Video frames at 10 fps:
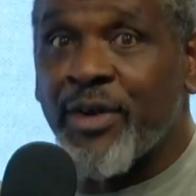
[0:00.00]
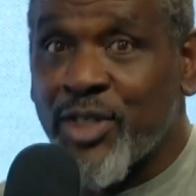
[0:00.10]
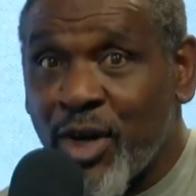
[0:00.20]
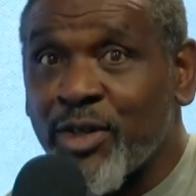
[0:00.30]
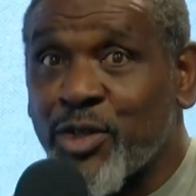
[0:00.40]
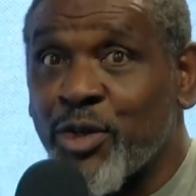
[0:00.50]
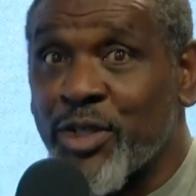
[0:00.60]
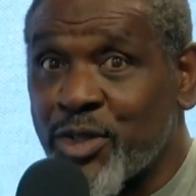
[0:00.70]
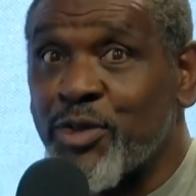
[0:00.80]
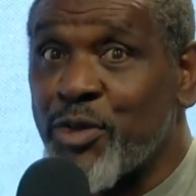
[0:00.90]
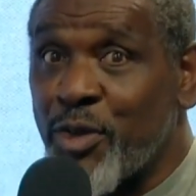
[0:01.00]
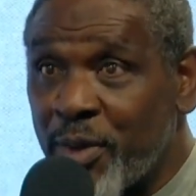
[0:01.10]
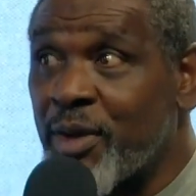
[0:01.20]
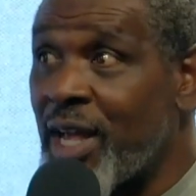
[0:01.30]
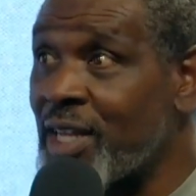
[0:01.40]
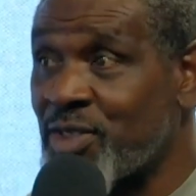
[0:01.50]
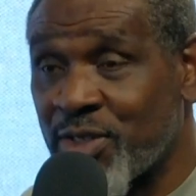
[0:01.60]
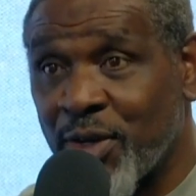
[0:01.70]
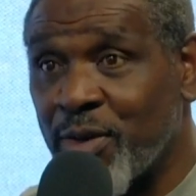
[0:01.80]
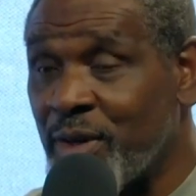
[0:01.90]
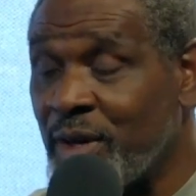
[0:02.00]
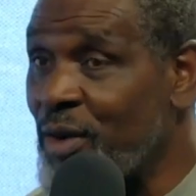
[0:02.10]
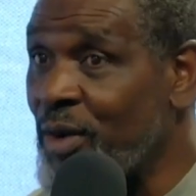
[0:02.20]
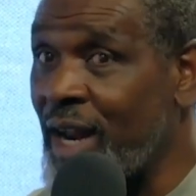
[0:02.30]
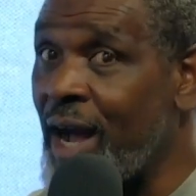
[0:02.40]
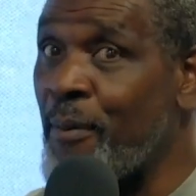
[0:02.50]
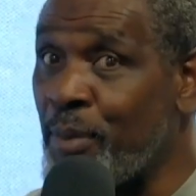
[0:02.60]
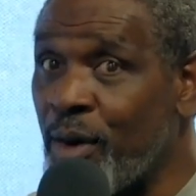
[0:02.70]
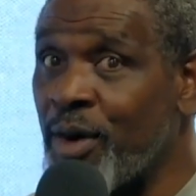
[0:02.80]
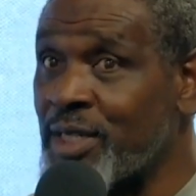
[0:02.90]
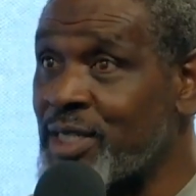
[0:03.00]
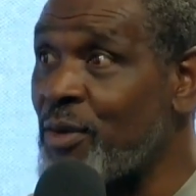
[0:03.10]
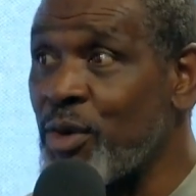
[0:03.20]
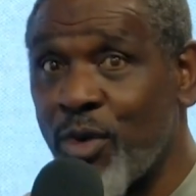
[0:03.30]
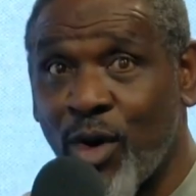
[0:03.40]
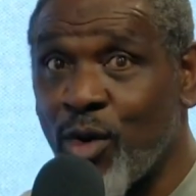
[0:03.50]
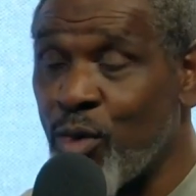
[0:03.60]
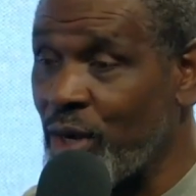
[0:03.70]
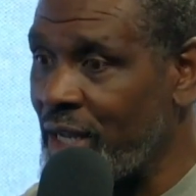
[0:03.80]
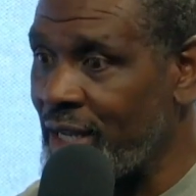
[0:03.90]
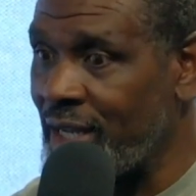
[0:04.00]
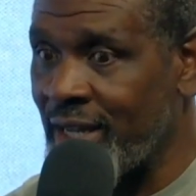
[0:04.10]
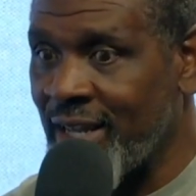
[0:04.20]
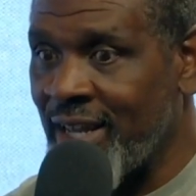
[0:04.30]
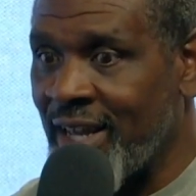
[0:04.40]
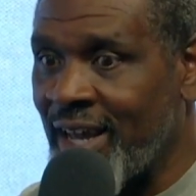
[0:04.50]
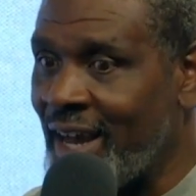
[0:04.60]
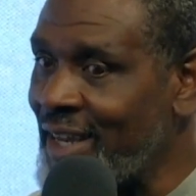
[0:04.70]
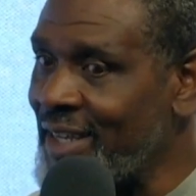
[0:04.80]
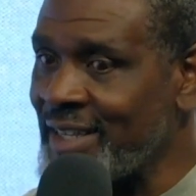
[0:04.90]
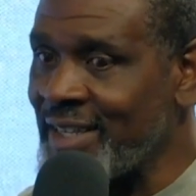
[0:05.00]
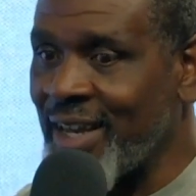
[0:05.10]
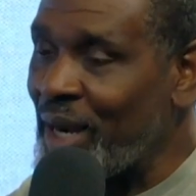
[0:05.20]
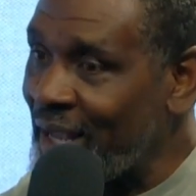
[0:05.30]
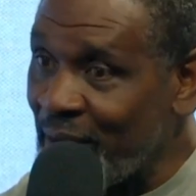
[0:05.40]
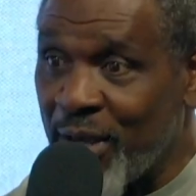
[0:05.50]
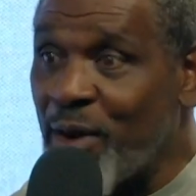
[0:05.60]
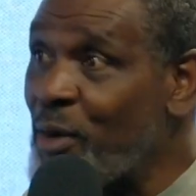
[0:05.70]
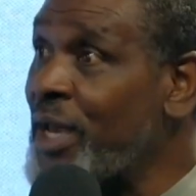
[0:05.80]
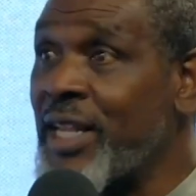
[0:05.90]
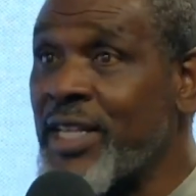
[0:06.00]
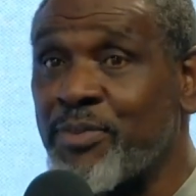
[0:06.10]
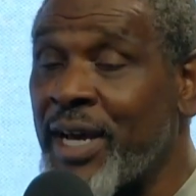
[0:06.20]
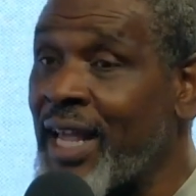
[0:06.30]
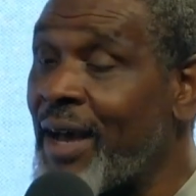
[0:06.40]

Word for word: Church, who are soon to be on our show. Absolutely. One of our boys that we roll with. I y'all be like, he gonna get his money.